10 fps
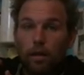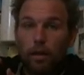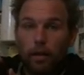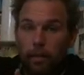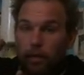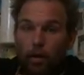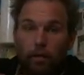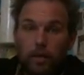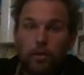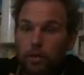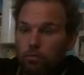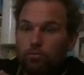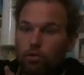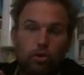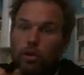Like, I mean, obviously it
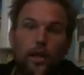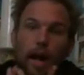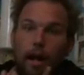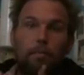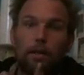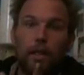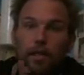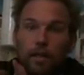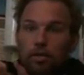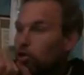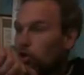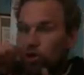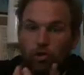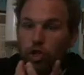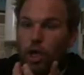shouldn't happen like that. I just
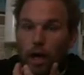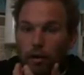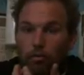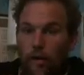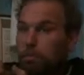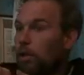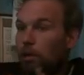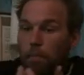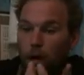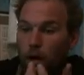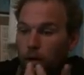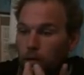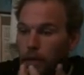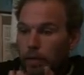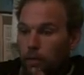ripped it apart,
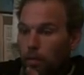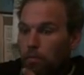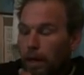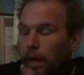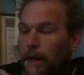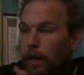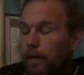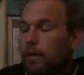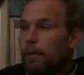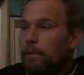right, with my hand.